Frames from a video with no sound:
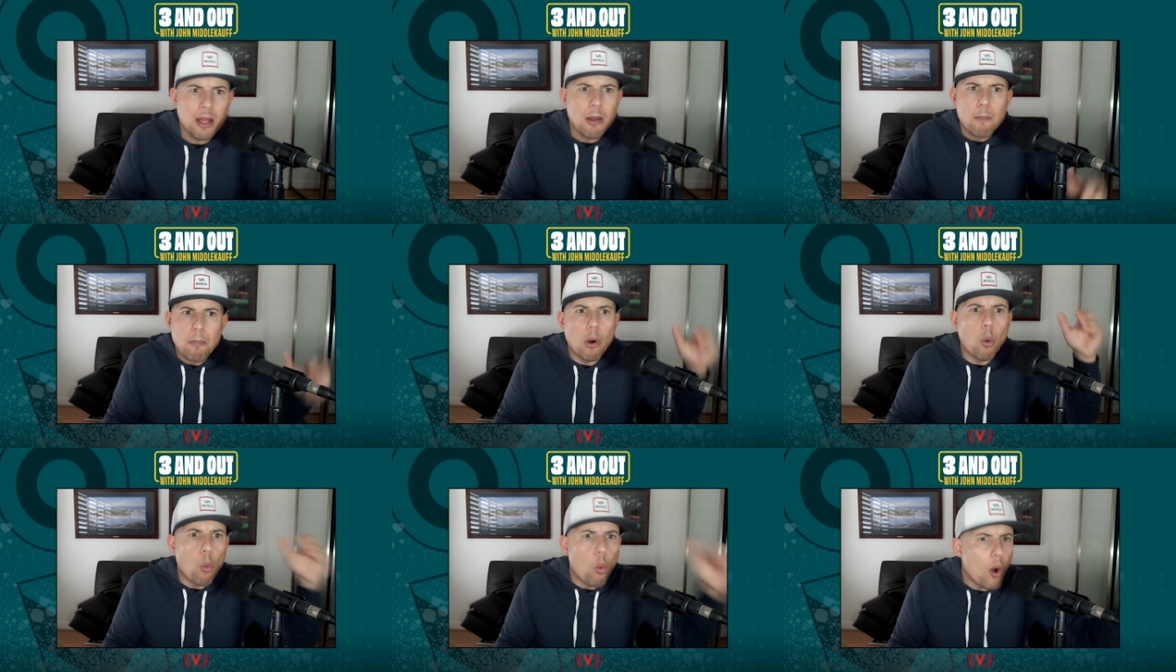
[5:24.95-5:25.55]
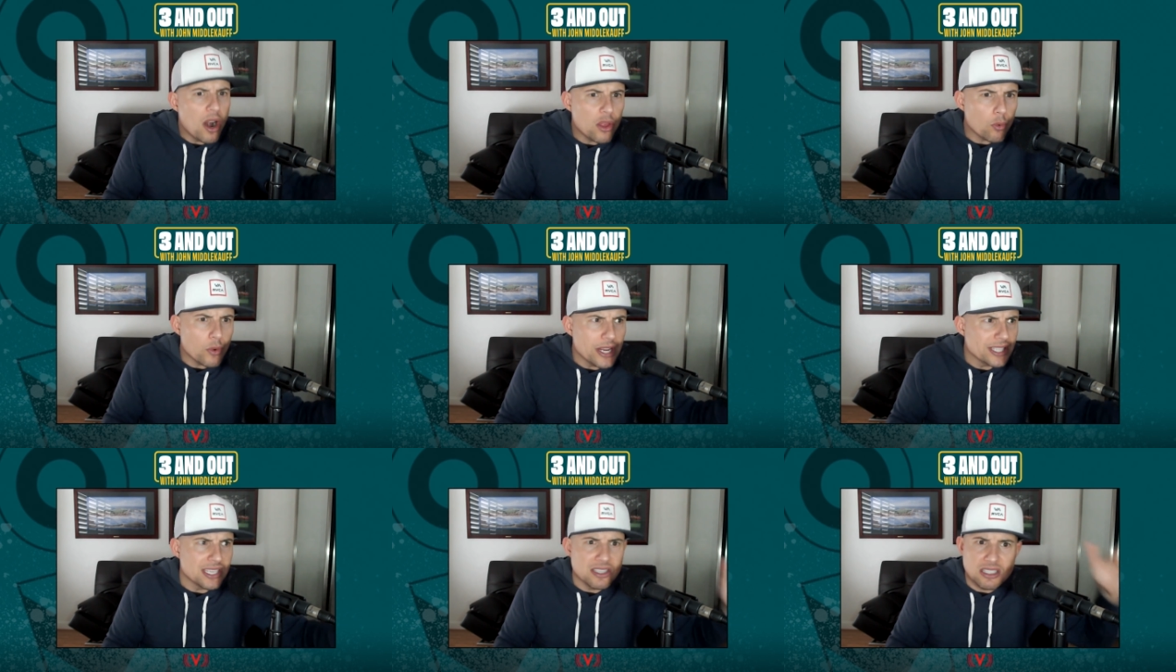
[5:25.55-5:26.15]
But one of the
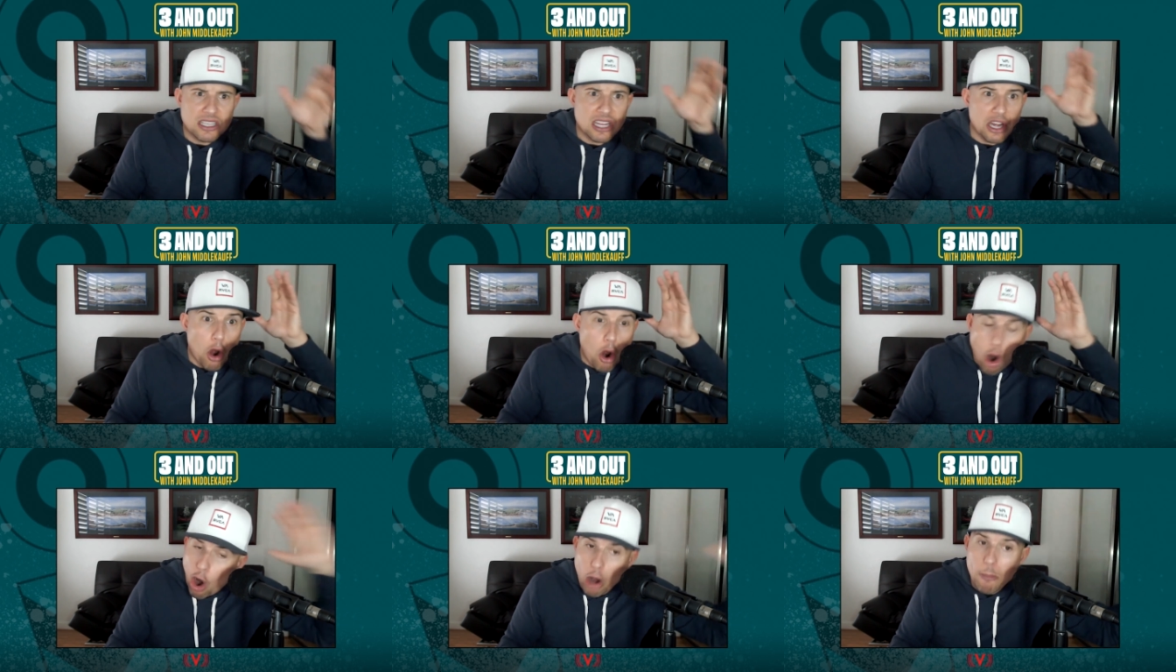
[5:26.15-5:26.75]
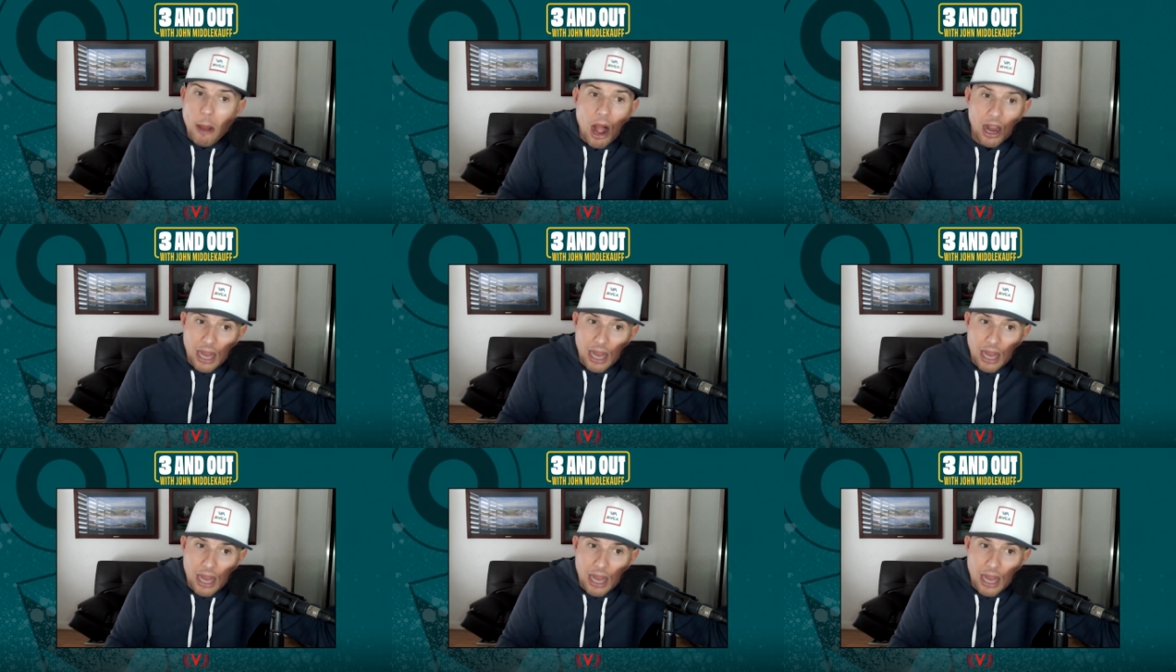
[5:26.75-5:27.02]
reasons that Harbaugh